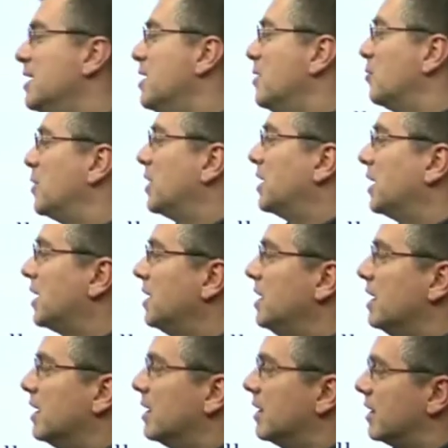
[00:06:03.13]
can be
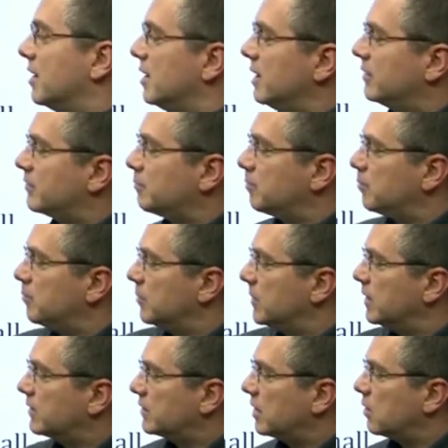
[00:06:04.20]
big, but
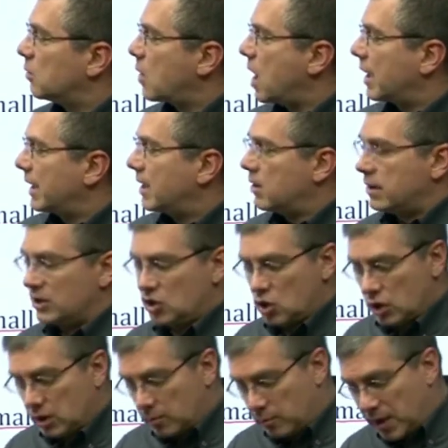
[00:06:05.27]
this
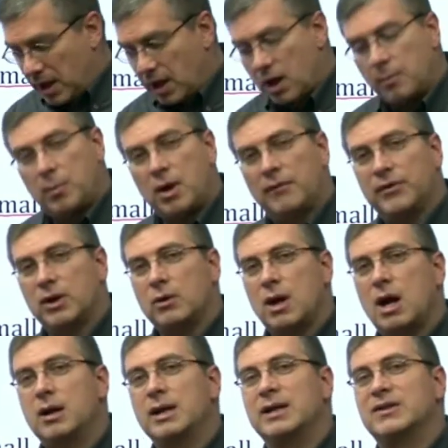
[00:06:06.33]
rock
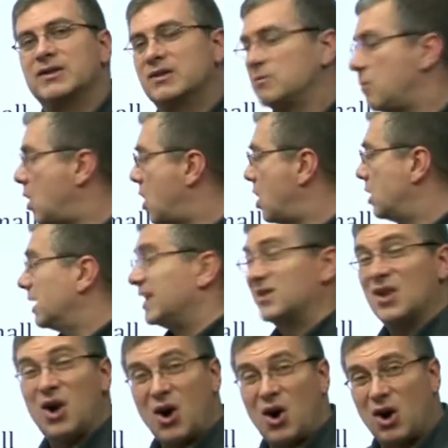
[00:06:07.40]
is bigger,
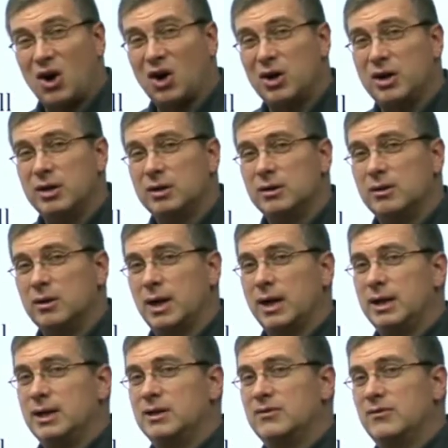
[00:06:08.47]
and the ground is
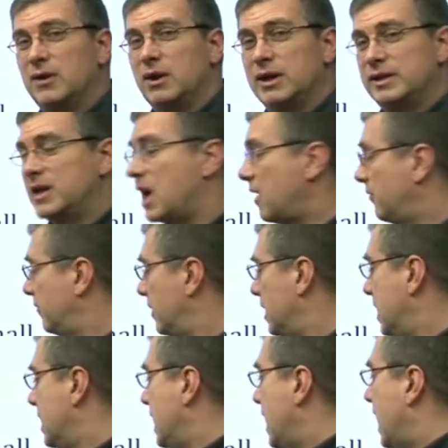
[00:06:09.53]
small and hard
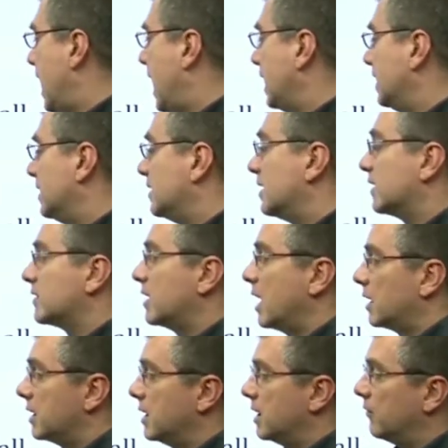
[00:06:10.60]
and very
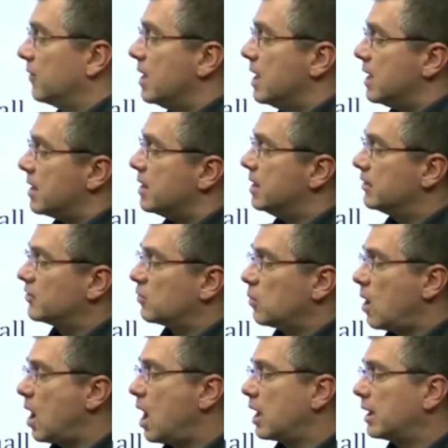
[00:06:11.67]
tough
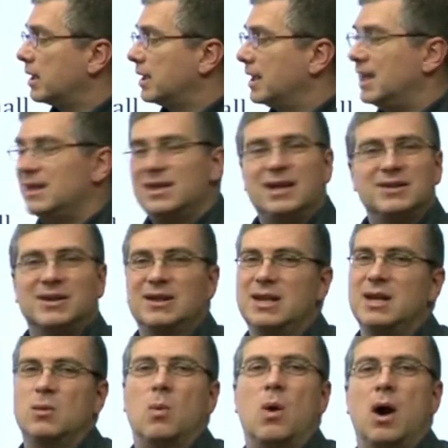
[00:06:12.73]
and does not live.
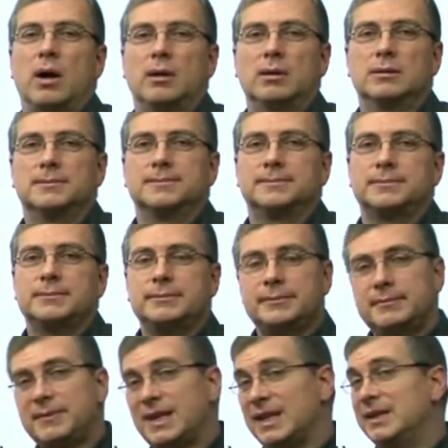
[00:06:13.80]
It don't
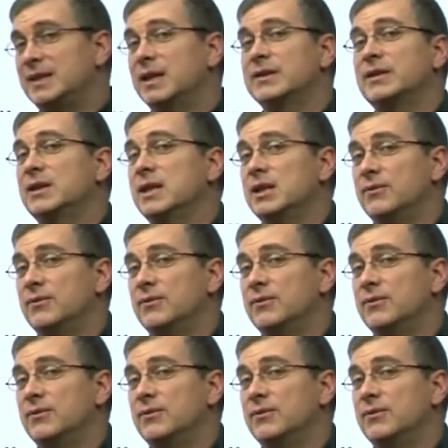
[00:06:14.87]
need water.